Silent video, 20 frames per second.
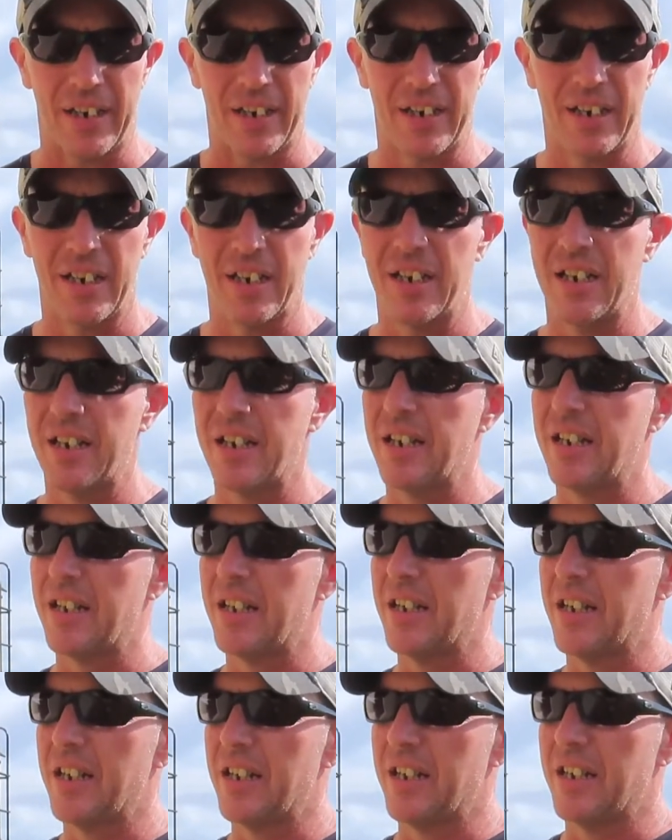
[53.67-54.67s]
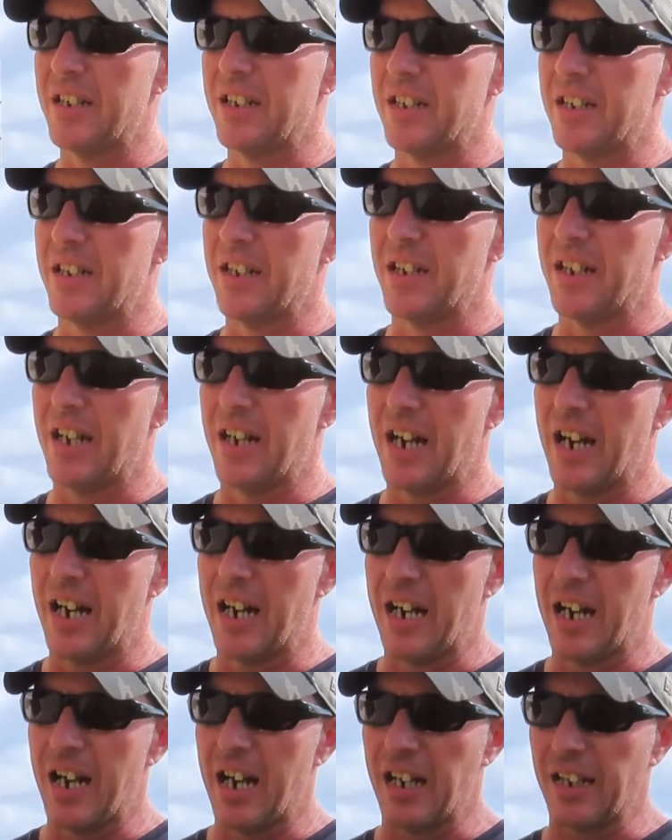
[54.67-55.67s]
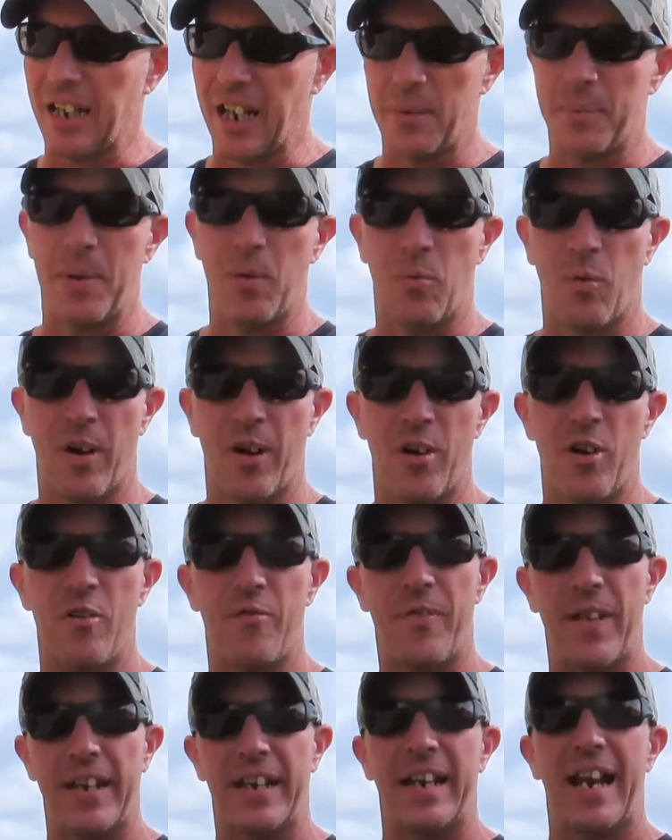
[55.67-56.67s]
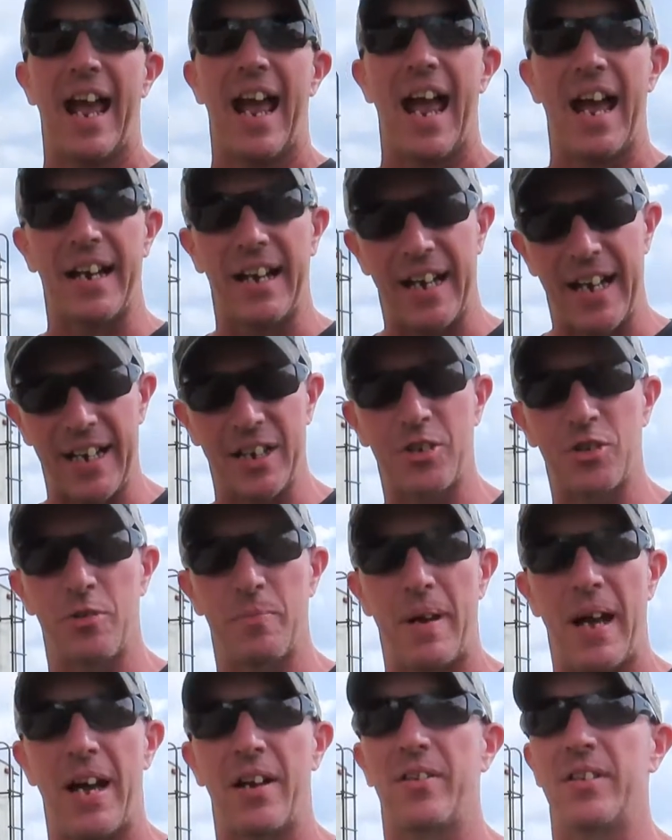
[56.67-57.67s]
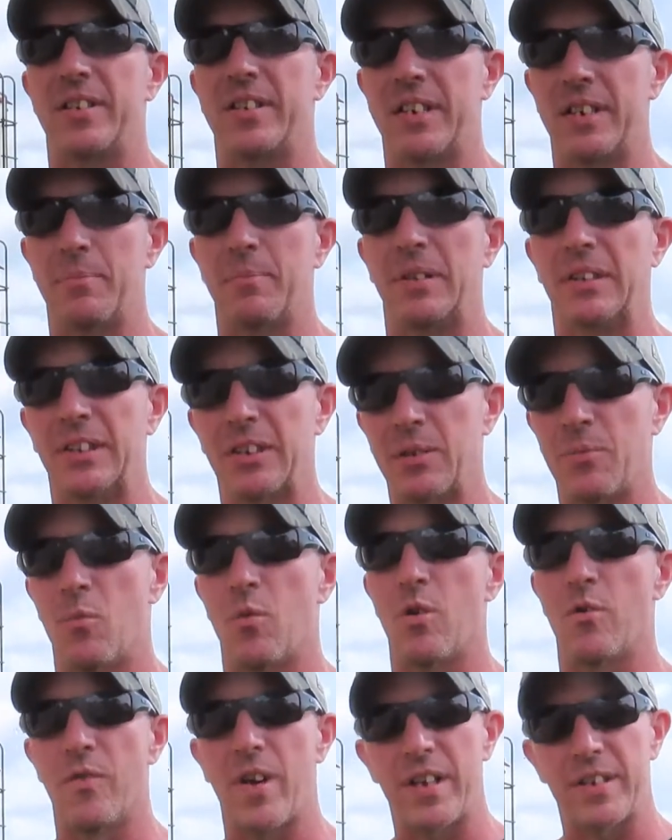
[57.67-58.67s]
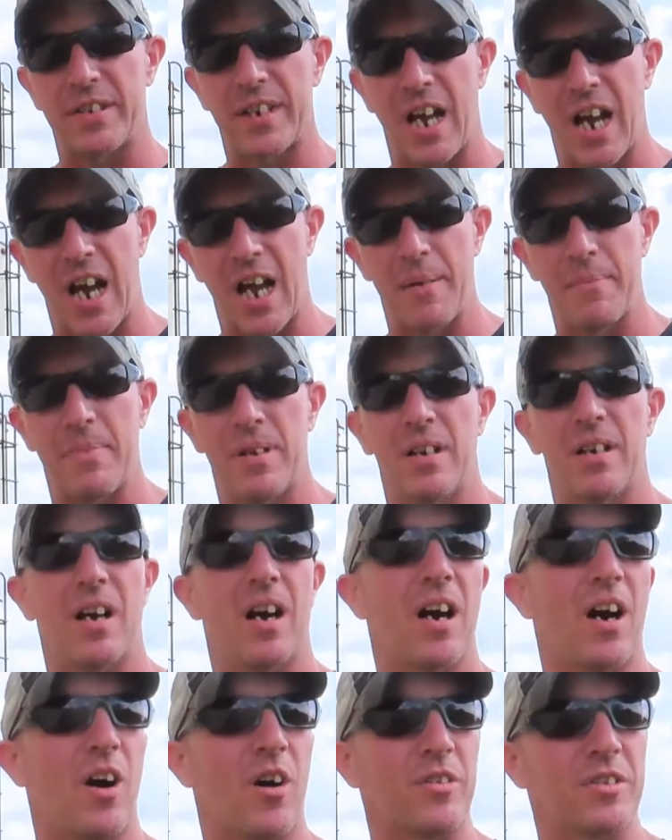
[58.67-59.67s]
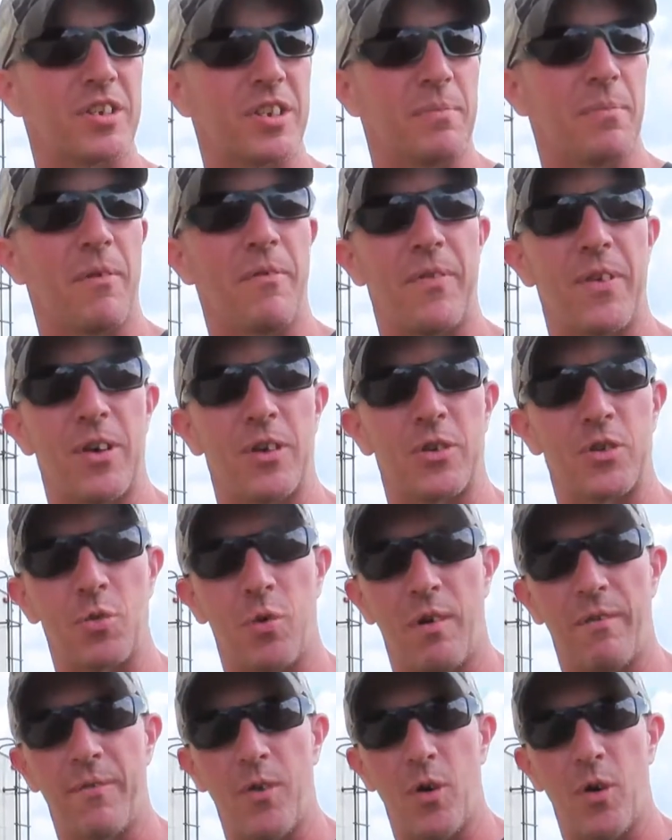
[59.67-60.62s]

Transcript: A lot of people want to know if they can add an extra battery to give them a little more run time on some of their 12